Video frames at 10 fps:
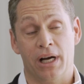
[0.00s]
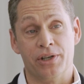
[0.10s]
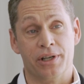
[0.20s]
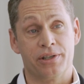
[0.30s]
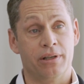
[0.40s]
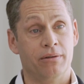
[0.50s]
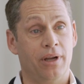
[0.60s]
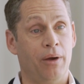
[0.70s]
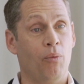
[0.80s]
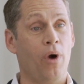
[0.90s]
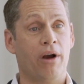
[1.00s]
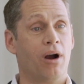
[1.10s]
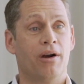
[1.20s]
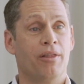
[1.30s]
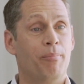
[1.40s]
budgets, and
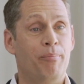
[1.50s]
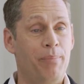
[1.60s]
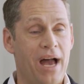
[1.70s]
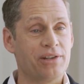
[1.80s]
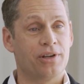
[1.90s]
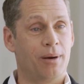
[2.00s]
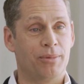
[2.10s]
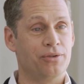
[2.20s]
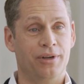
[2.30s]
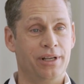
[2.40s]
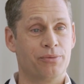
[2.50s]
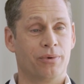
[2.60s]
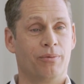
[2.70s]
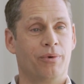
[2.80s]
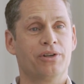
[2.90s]
where are the best opportunities?
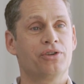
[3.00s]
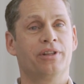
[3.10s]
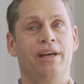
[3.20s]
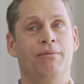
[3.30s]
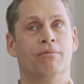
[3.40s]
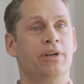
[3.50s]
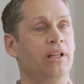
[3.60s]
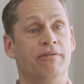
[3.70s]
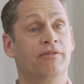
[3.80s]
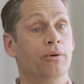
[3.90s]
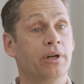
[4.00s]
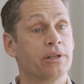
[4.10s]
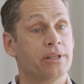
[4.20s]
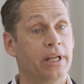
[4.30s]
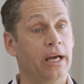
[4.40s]
Where should they really
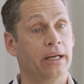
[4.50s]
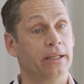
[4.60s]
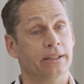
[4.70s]
focus today?